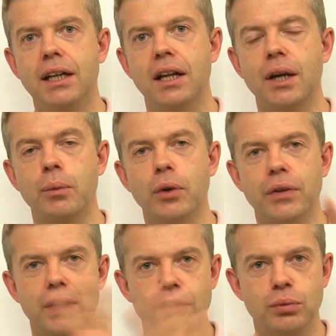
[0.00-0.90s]
like one
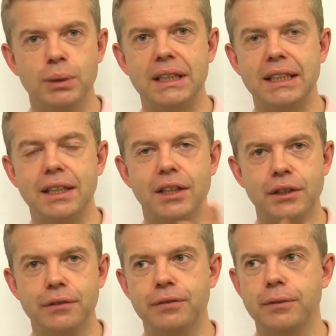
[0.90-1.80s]
of those really
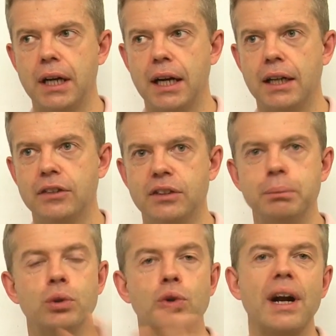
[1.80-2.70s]
kind of
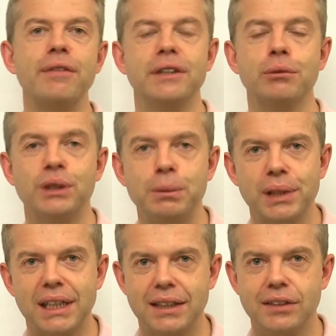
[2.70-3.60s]
simple graphic
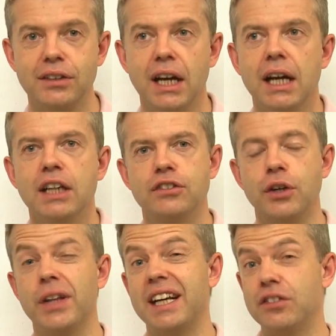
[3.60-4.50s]
replayers,
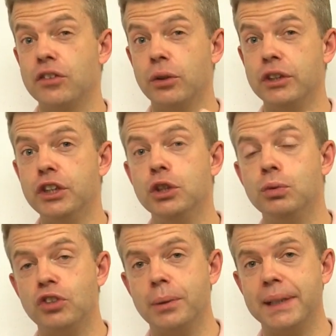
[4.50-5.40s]
so that it's not you
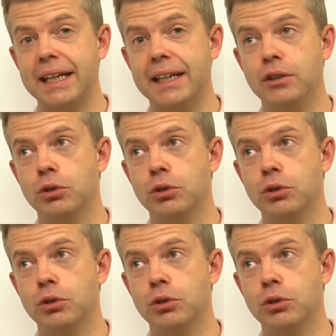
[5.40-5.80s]
doing it.